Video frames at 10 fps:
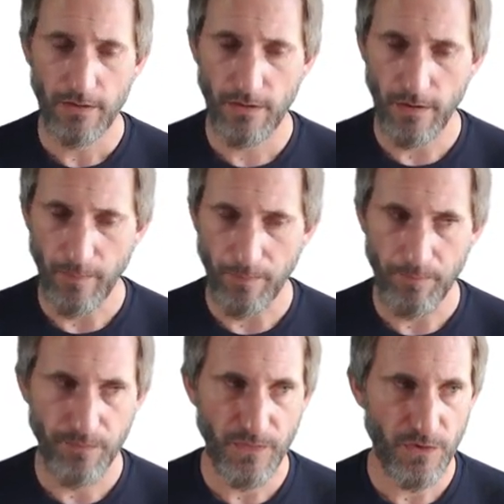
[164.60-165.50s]

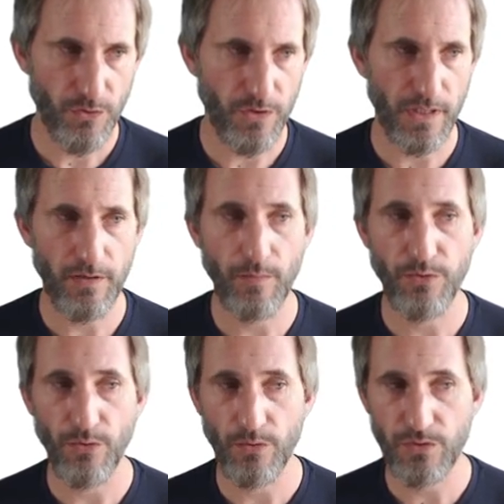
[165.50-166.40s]
um, took another
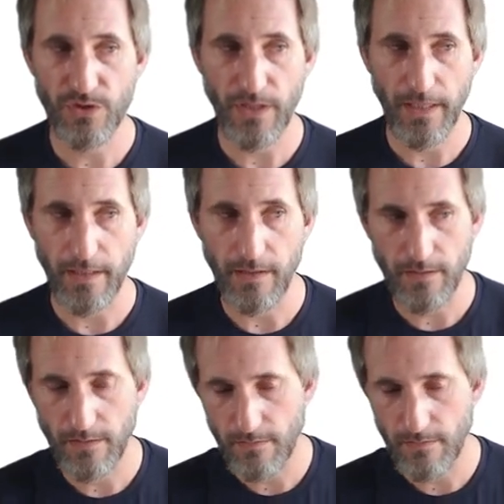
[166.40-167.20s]
approach and